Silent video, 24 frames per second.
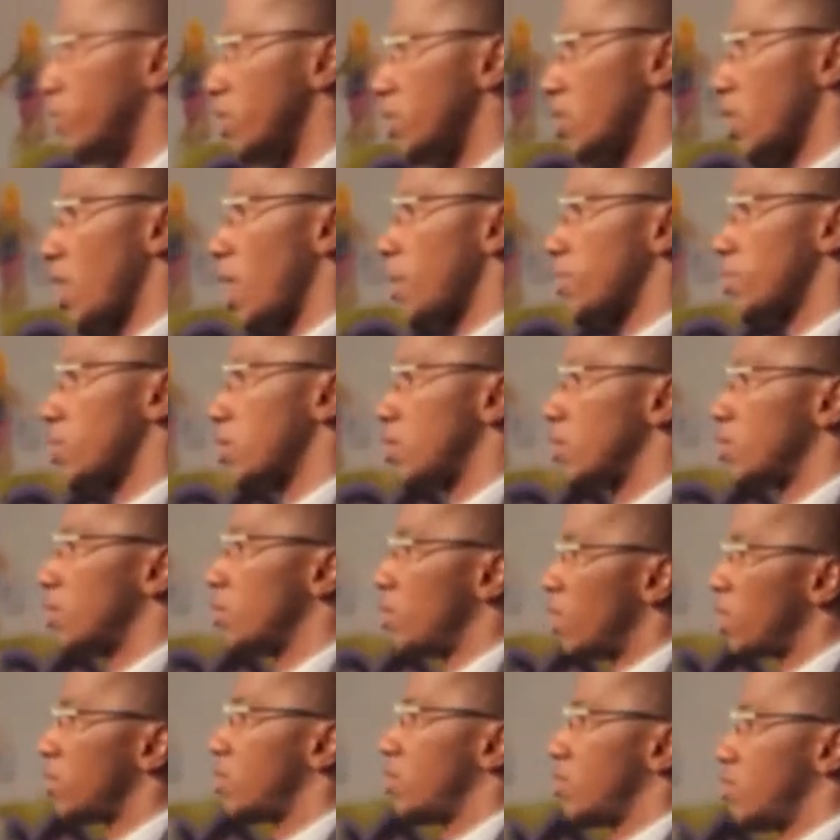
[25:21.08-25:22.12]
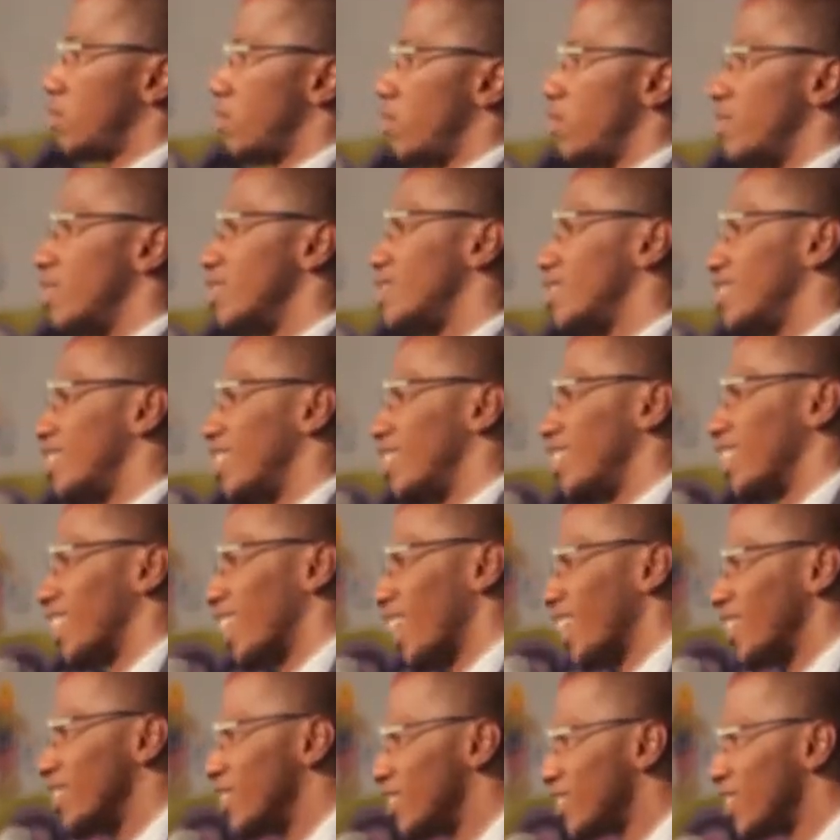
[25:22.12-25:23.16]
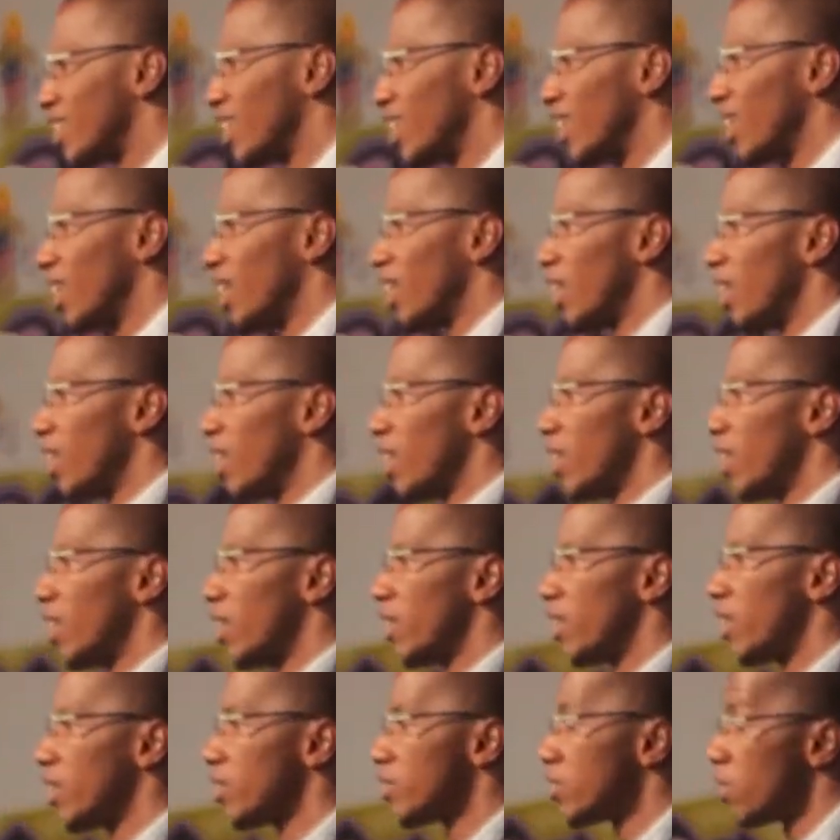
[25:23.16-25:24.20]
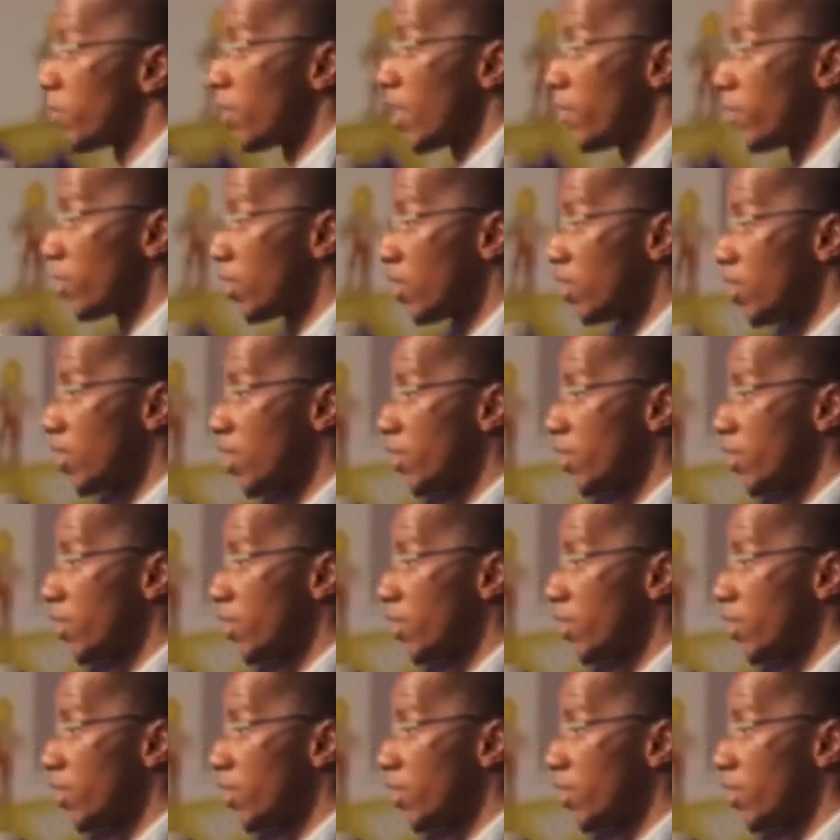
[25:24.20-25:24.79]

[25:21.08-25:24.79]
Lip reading: venture capitalism has risen in the country. Right? So if you have a good